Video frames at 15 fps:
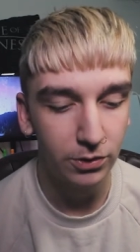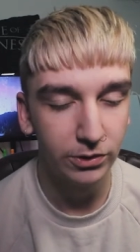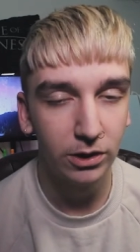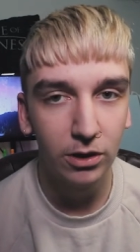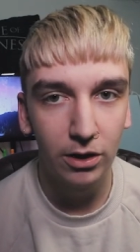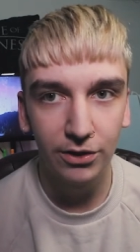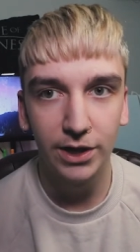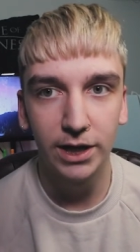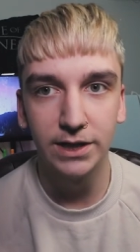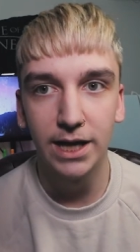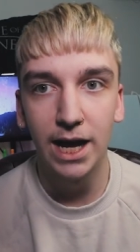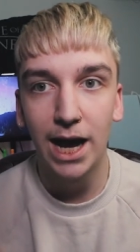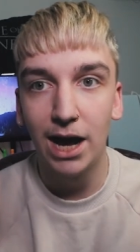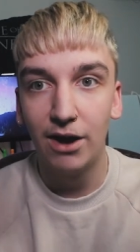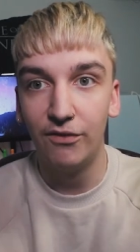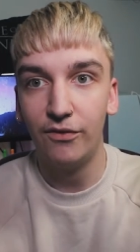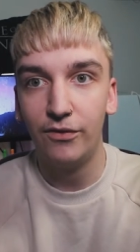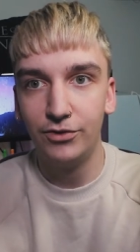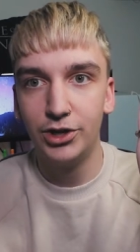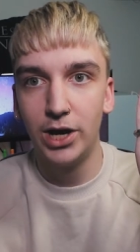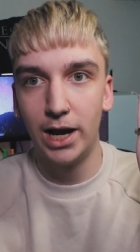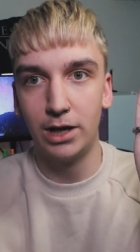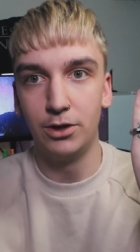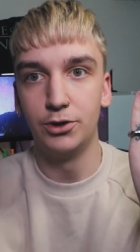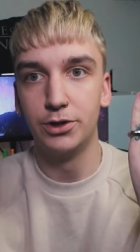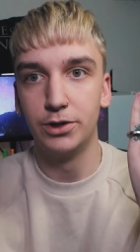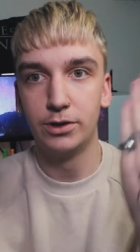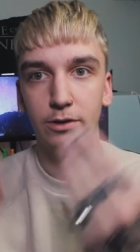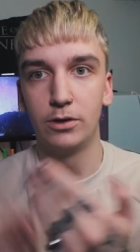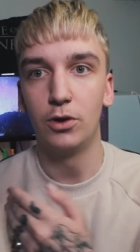because a lot of things have
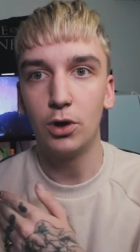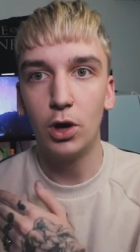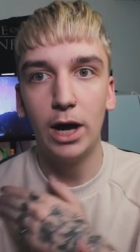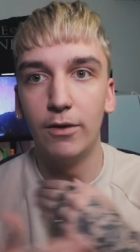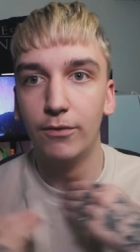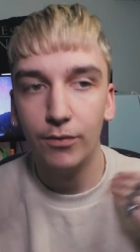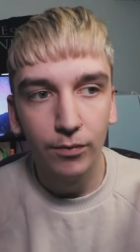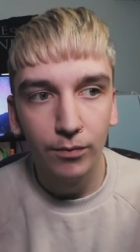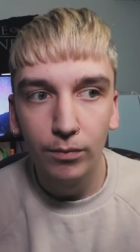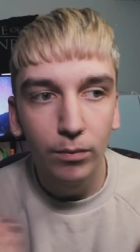changed. Like I have